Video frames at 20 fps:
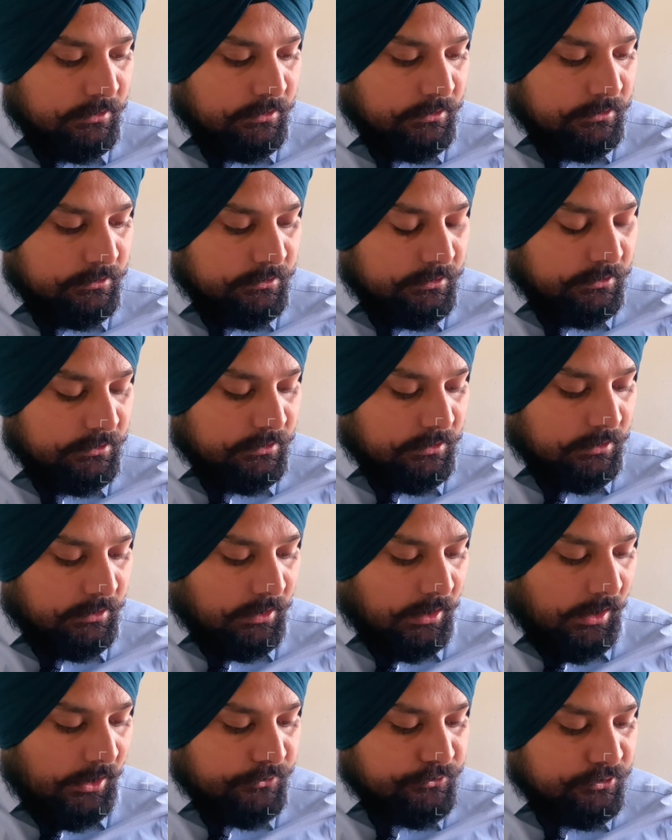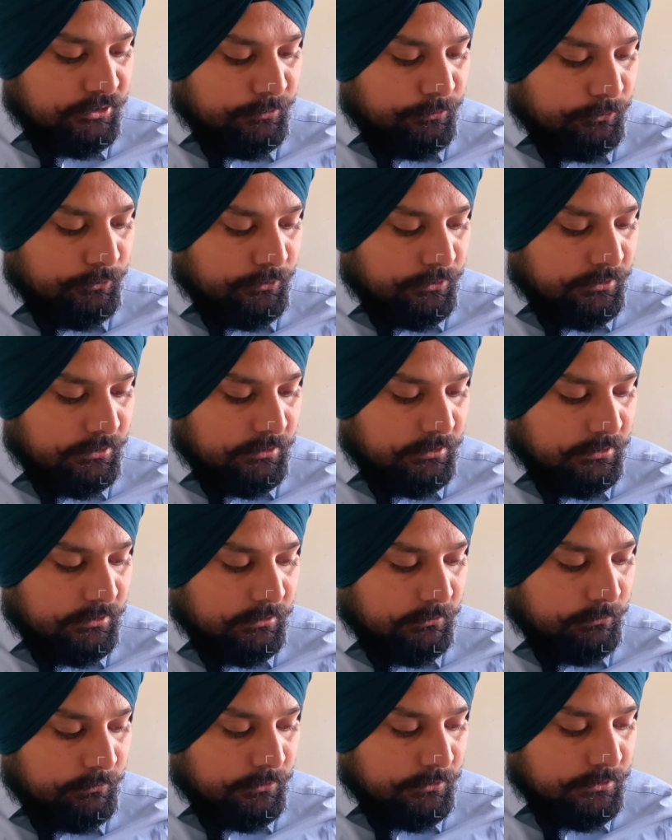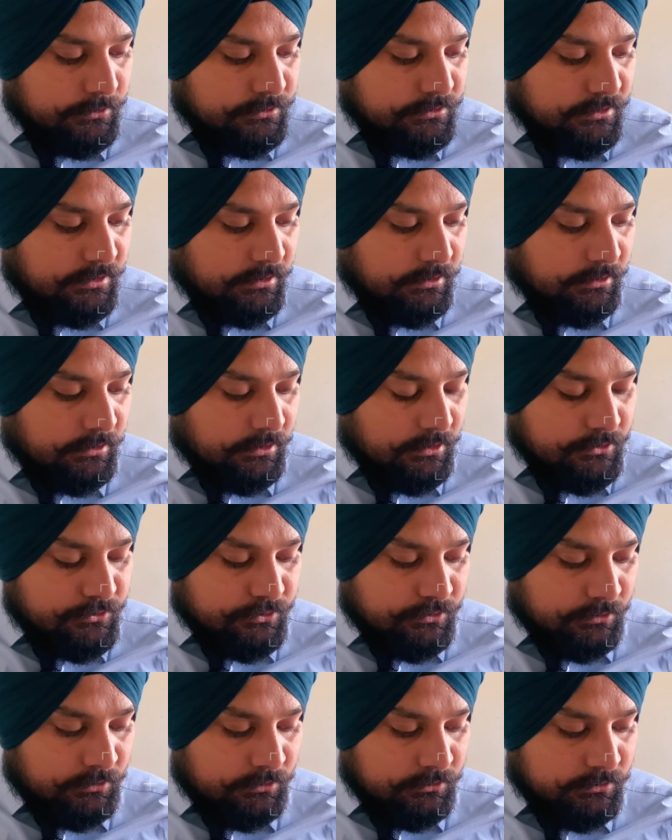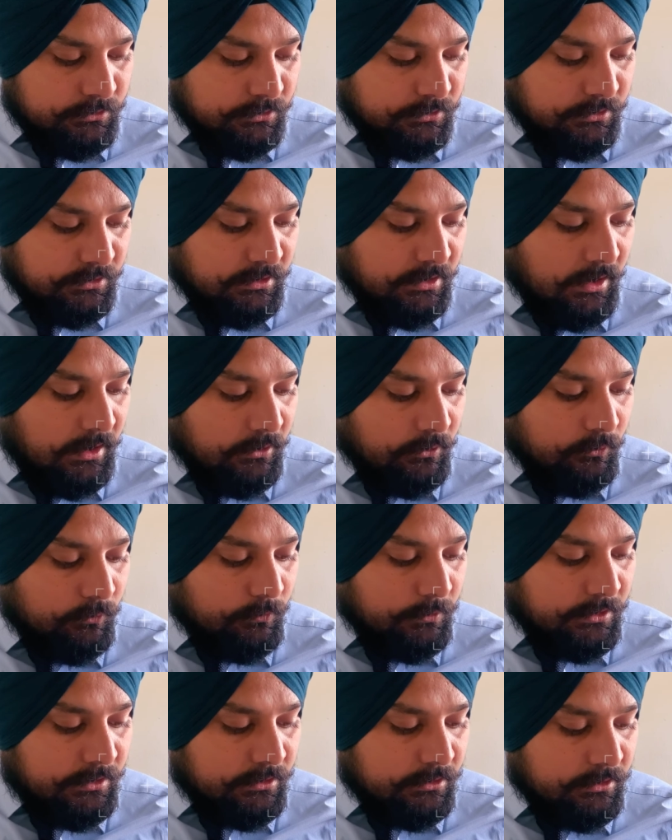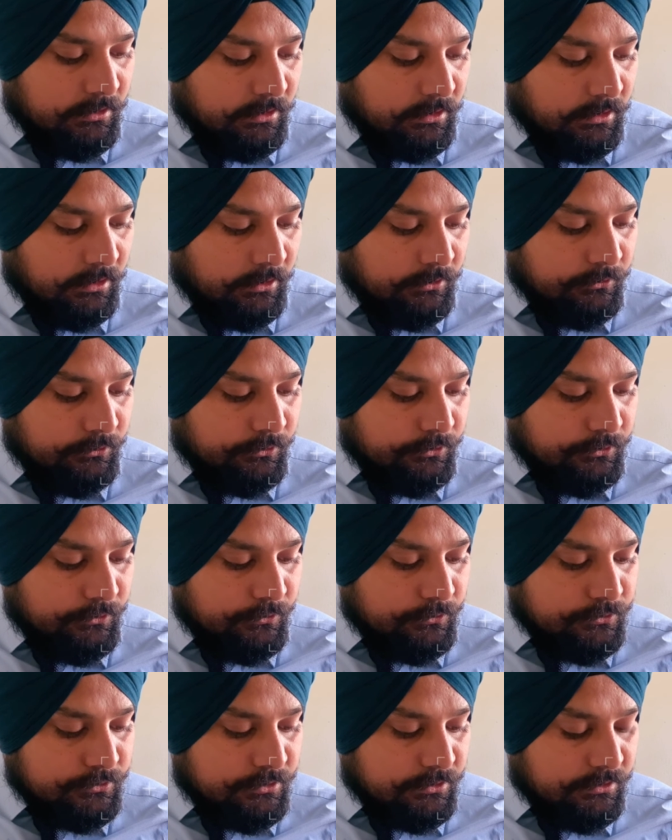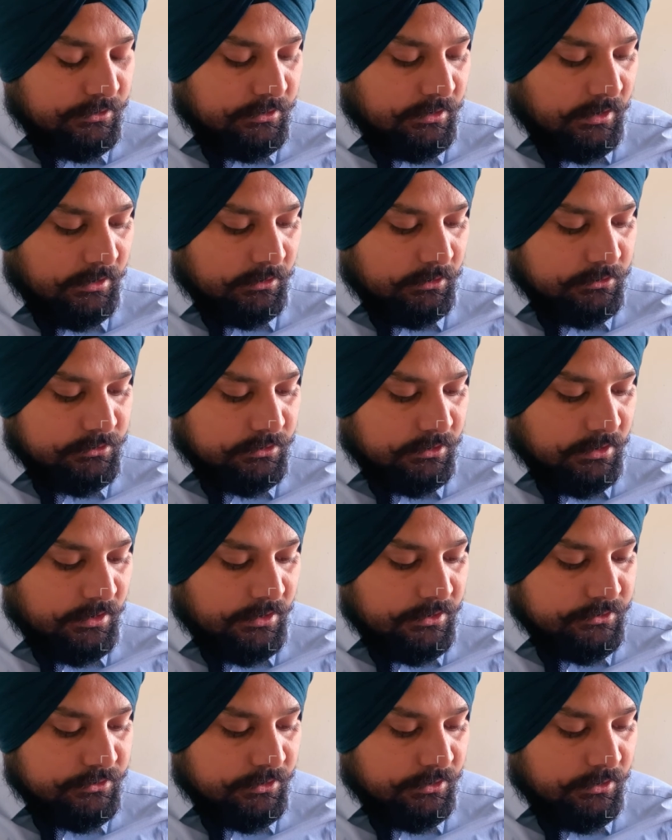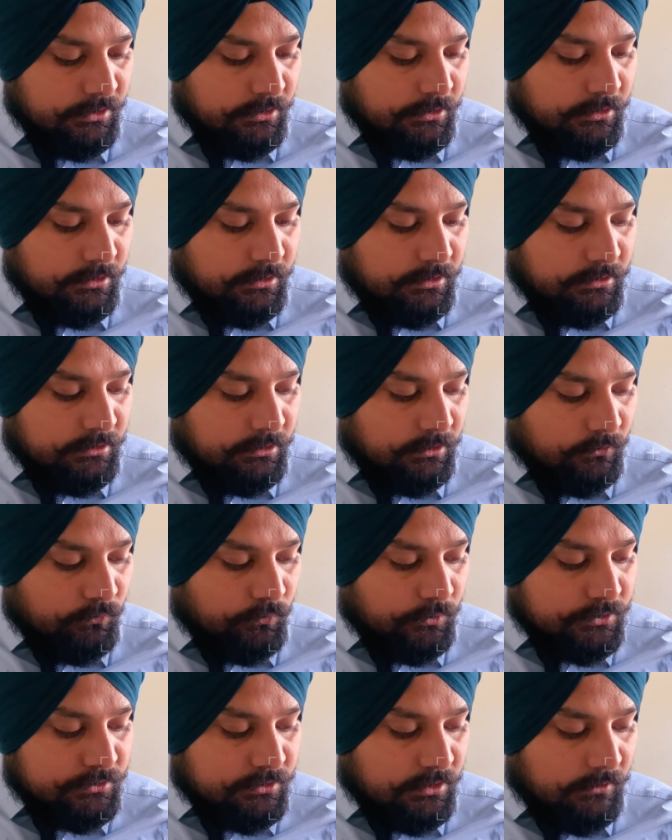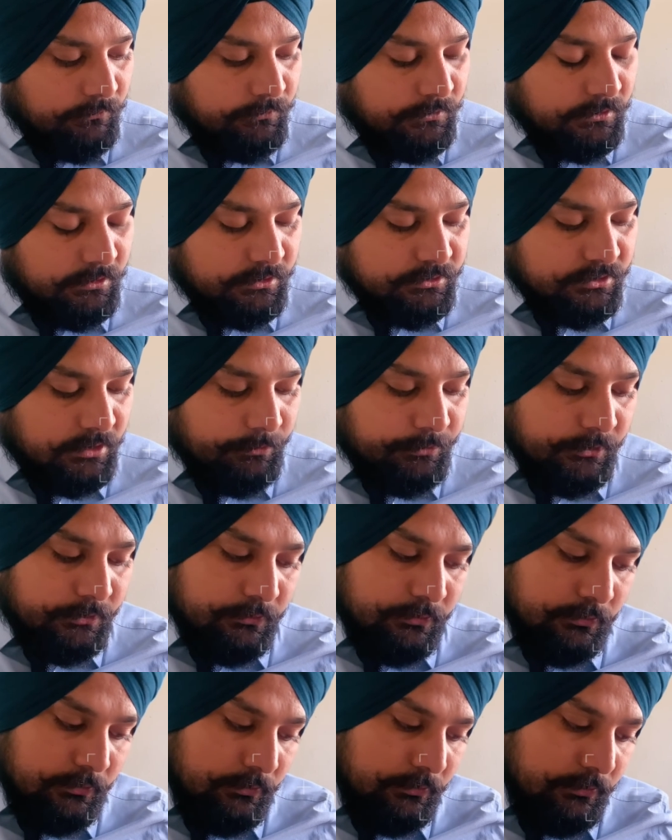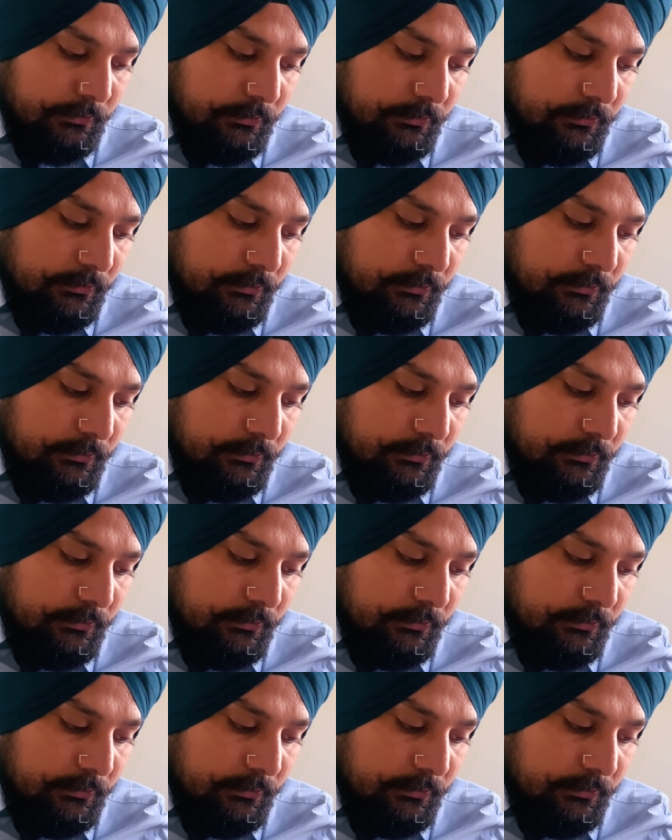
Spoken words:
there are actually more real numbers than rationals. The argument that Cantor used in the diagonal slash that was referred in chapter 2